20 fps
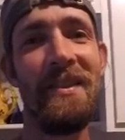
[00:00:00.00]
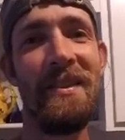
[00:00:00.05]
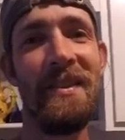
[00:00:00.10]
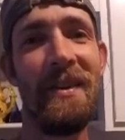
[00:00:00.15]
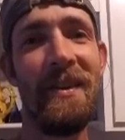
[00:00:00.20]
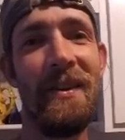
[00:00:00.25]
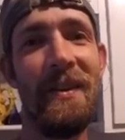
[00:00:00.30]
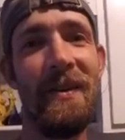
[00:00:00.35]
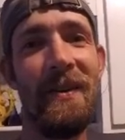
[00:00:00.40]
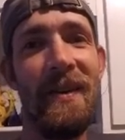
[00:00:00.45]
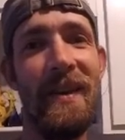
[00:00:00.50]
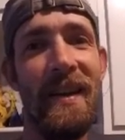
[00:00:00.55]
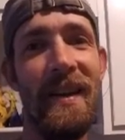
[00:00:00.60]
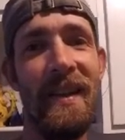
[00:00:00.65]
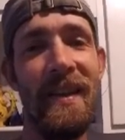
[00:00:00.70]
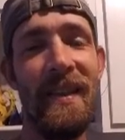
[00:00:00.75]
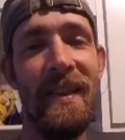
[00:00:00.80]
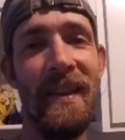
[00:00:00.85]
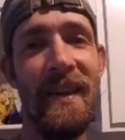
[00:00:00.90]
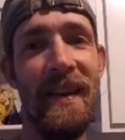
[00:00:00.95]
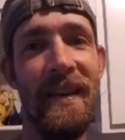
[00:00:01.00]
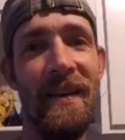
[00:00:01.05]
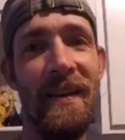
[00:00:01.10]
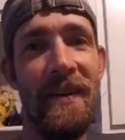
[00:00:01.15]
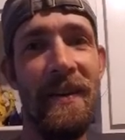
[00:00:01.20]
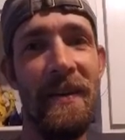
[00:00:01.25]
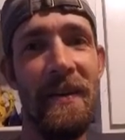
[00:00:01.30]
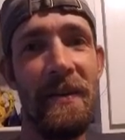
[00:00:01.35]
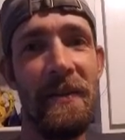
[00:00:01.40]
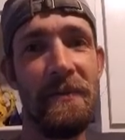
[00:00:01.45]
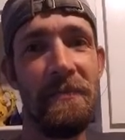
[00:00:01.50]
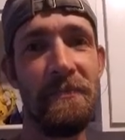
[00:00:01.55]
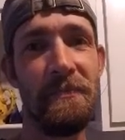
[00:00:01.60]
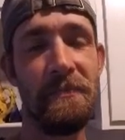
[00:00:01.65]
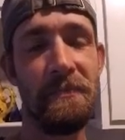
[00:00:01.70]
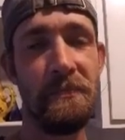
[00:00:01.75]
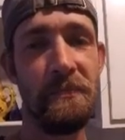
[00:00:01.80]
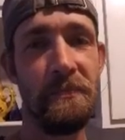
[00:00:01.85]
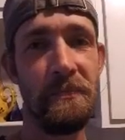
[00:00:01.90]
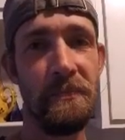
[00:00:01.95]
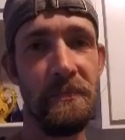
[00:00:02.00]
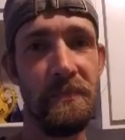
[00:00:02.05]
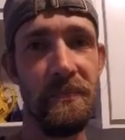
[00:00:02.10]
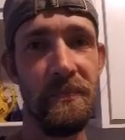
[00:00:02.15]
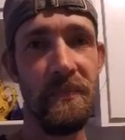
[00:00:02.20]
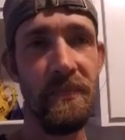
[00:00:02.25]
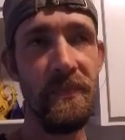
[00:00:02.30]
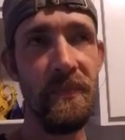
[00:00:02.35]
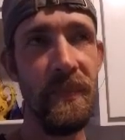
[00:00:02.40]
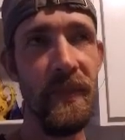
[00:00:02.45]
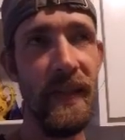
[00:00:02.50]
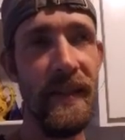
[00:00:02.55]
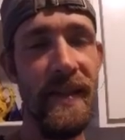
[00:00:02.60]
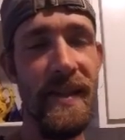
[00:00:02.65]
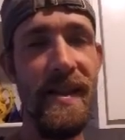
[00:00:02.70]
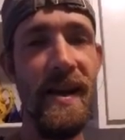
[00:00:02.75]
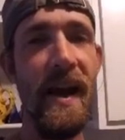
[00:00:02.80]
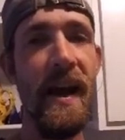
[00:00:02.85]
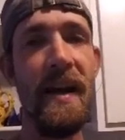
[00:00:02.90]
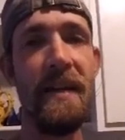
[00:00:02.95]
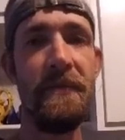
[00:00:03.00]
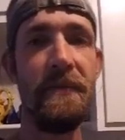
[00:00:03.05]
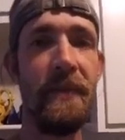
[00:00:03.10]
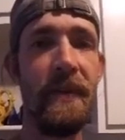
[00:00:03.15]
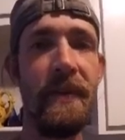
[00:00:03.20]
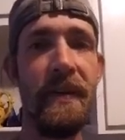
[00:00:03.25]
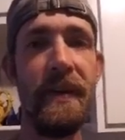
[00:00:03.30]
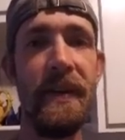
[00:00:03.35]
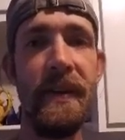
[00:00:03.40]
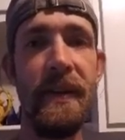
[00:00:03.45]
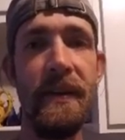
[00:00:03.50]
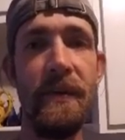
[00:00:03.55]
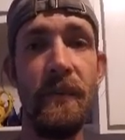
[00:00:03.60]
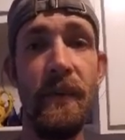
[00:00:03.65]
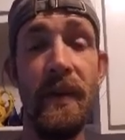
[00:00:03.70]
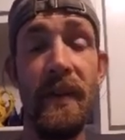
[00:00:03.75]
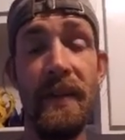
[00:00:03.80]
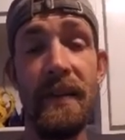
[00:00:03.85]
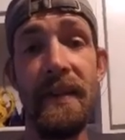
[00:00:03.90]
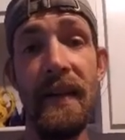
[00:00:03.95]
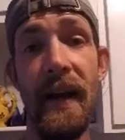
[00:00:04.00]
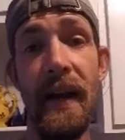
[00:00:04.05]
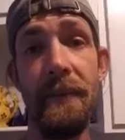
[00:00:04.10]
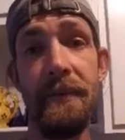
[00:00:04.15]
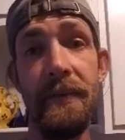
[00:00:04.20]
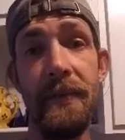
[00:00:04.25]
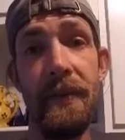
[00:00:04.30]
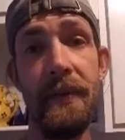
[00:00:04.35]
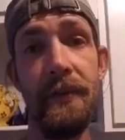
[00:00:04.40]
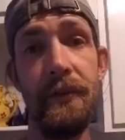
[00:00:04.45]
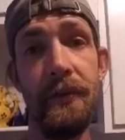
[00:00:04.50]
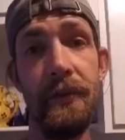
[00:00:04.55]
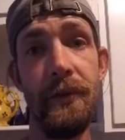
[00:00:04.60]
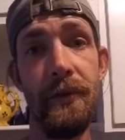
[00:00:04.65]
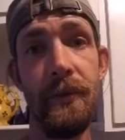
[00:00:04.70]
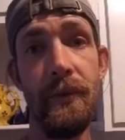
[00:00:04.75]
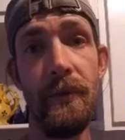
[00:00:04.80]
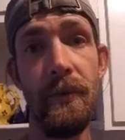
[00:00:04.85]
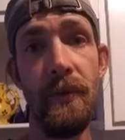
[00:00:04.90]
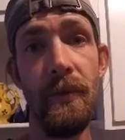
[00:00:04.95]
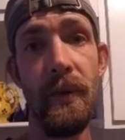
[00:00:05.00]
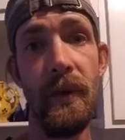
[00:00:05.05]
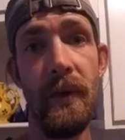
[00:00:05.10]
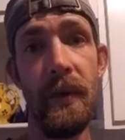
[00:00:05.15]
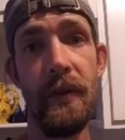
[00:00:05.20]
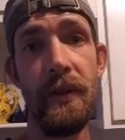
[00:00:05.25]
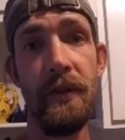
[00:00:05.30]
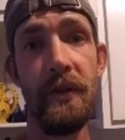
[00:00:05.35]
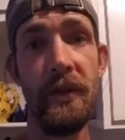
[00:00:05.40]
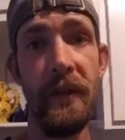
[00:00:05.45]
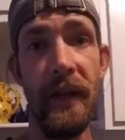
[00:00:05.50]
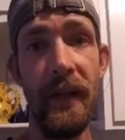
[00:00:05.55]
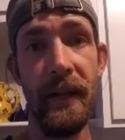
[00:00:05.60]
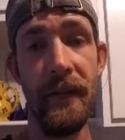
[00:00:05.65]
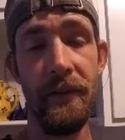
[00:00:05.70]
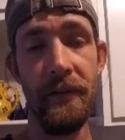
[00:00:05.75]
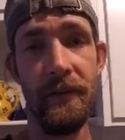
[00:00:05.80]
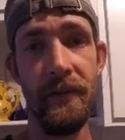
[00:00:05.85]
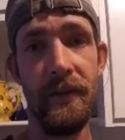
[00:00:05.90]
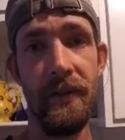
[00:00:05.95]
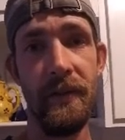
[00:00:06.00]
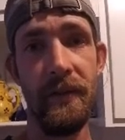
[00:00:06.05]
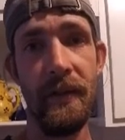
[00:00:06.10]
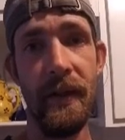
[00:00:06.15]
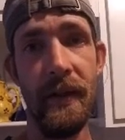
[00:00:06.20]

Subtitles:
so they are not very well adapted to change.